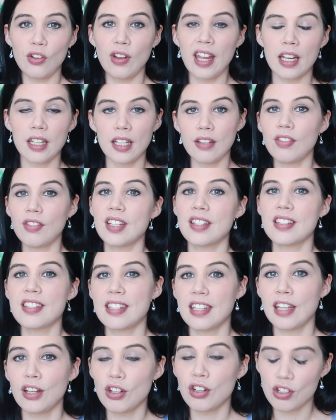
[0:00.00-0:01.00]
You can't even
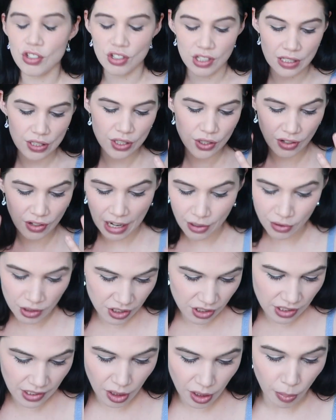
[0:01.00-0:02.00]
see her. She's
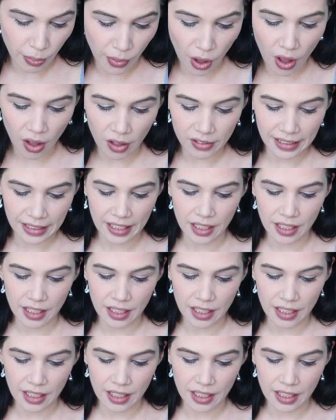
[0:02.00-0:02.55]
crouched in a ball.